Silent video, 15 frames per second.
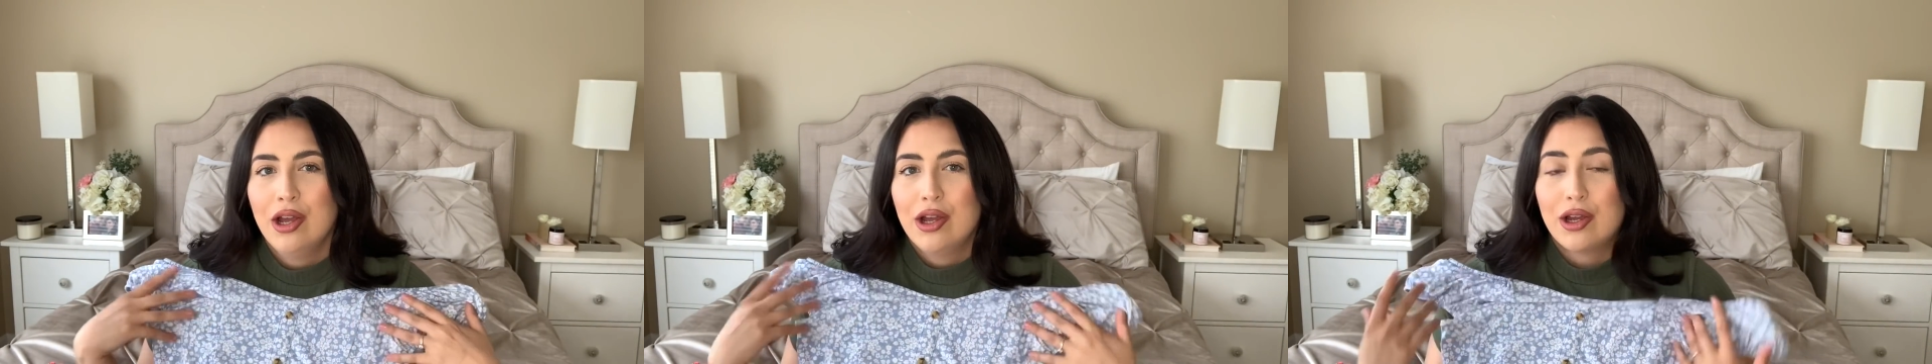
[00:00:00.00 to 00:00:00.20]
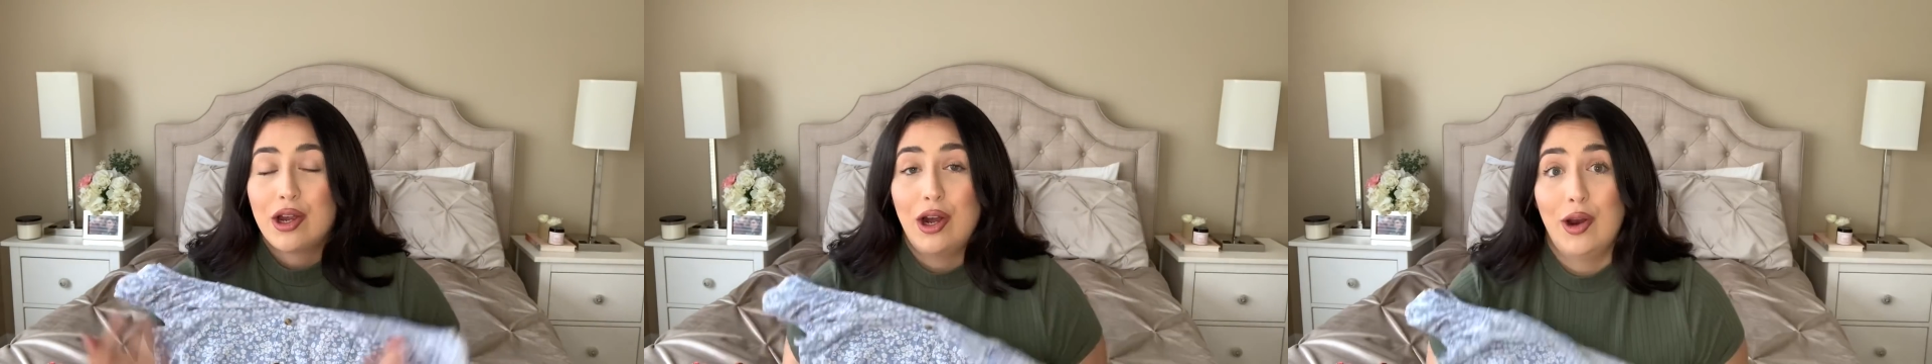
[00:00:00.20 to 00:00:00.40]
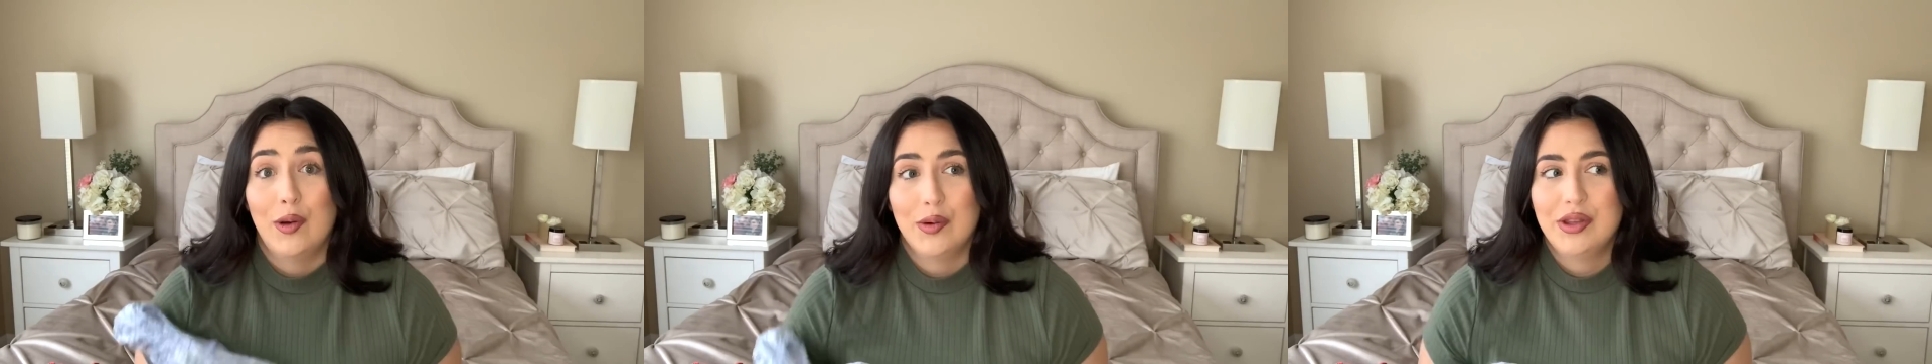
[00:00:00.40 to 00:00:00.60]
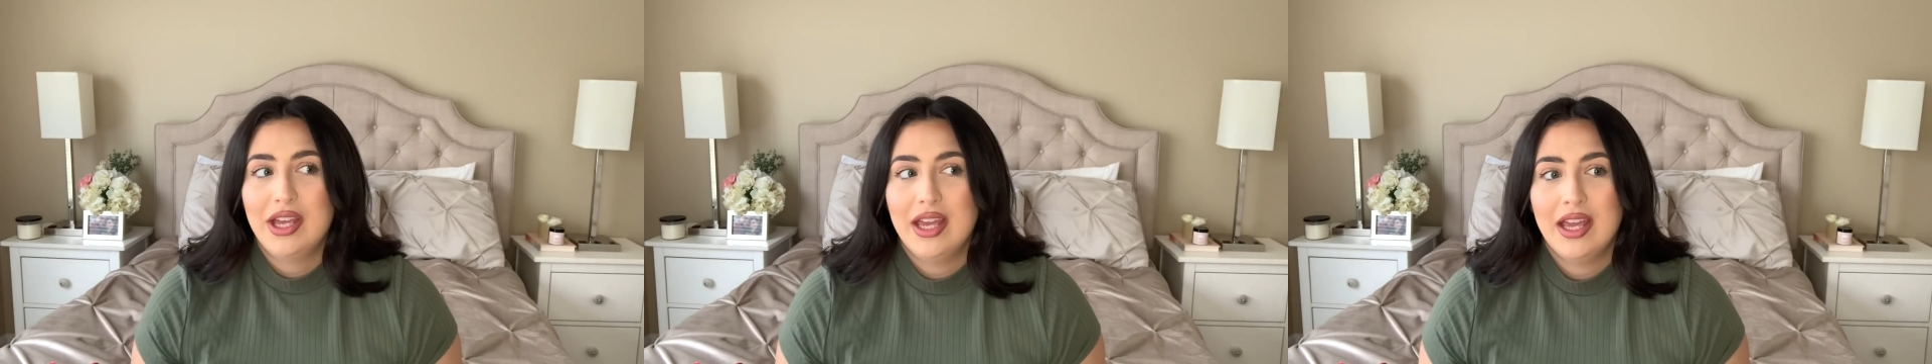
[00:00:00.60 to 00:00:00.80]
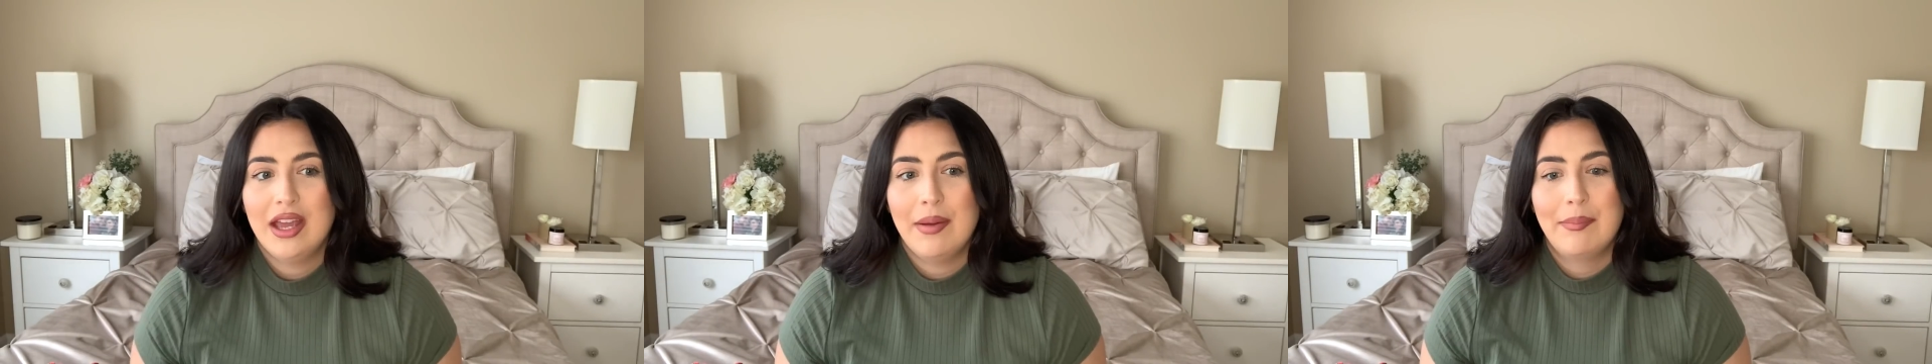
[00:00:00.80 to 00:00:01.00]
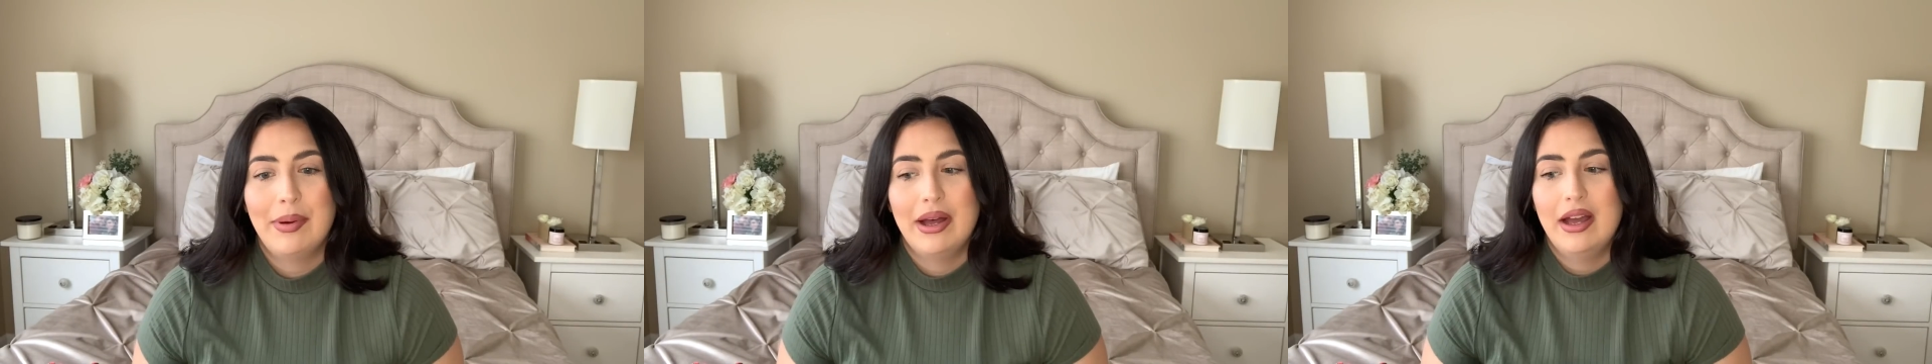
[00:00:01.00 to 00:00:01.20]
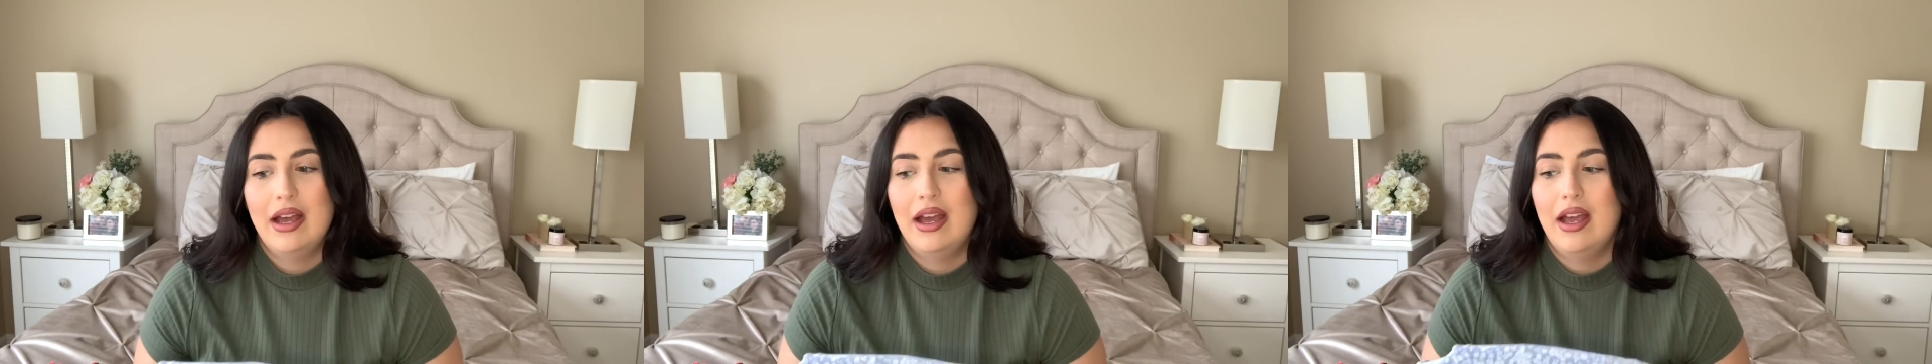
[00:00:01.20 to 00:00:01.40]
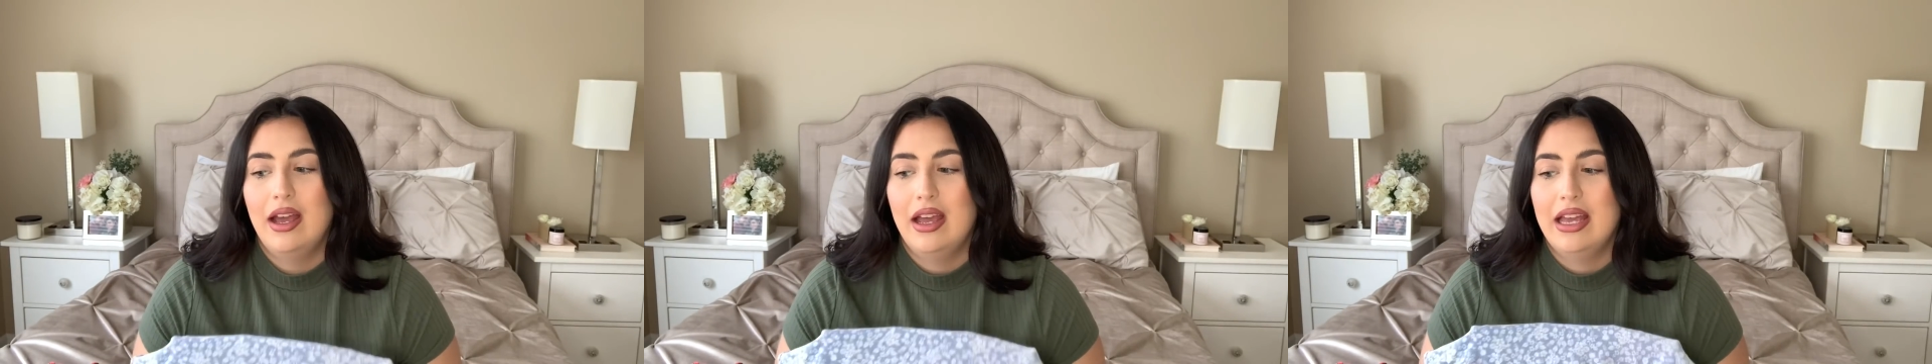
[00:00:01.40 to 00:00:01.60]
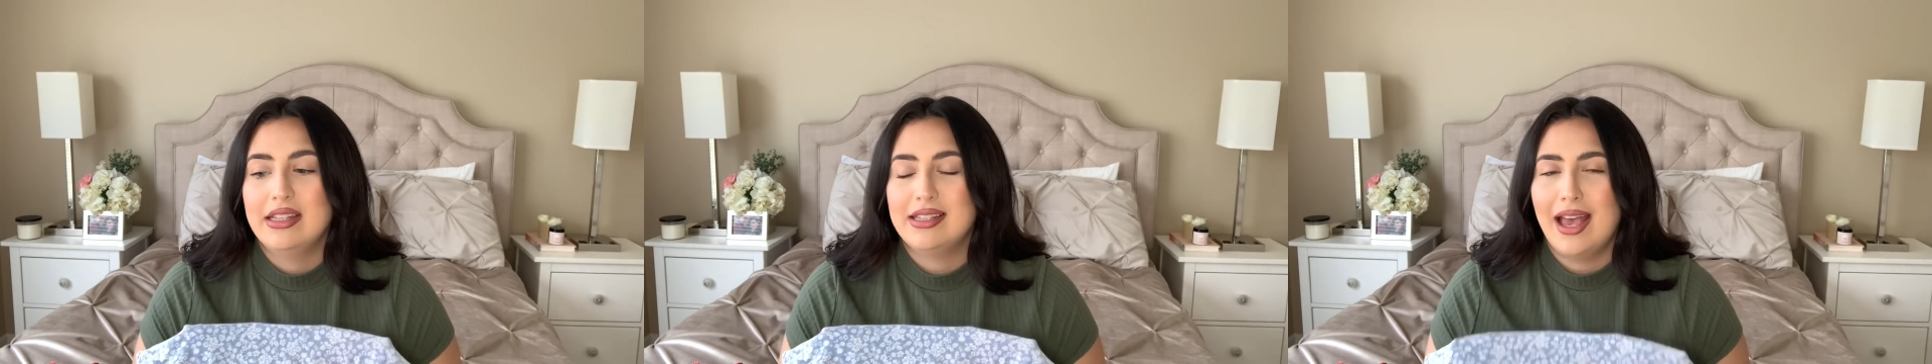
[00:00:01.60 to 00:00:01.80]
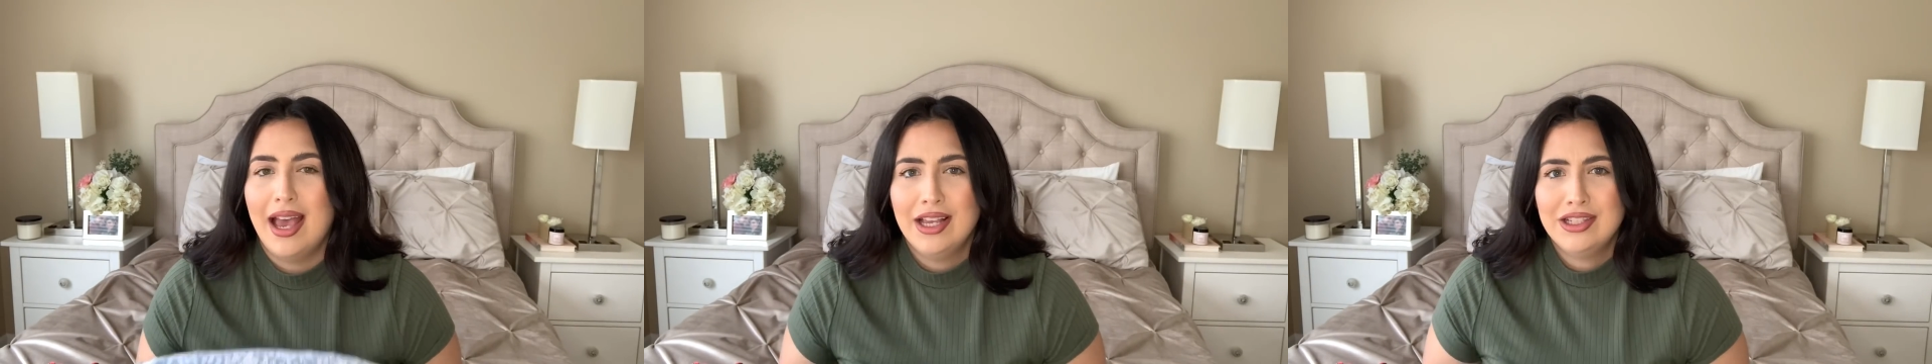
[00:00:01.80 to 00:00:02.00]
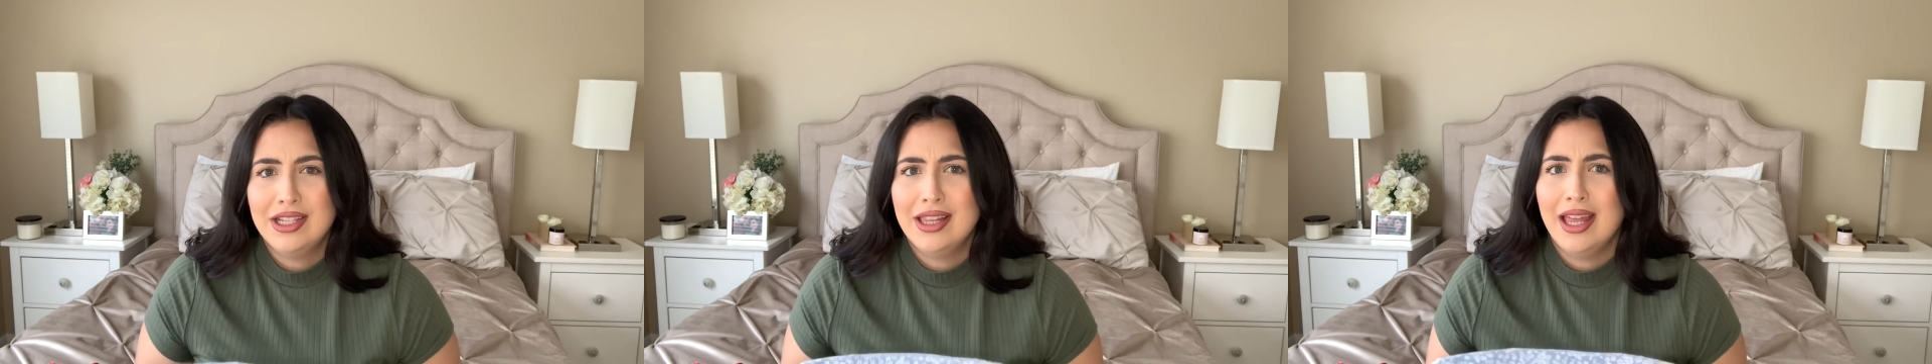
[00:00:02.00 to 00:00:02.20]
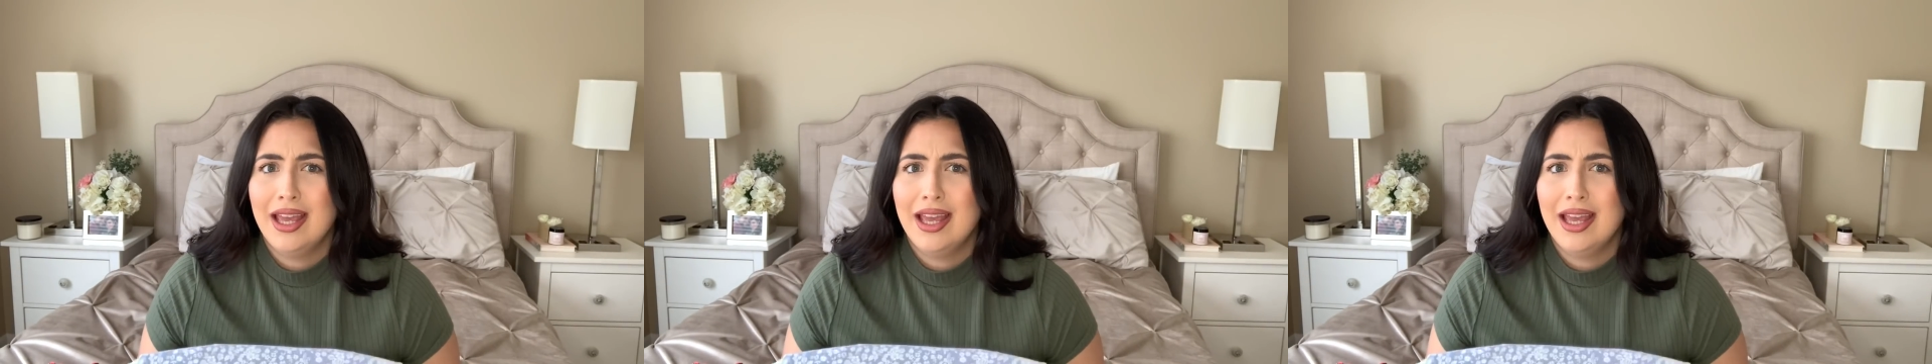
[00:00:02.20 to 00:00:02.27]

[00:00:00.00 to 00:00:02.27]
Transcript: clothing, but it's actually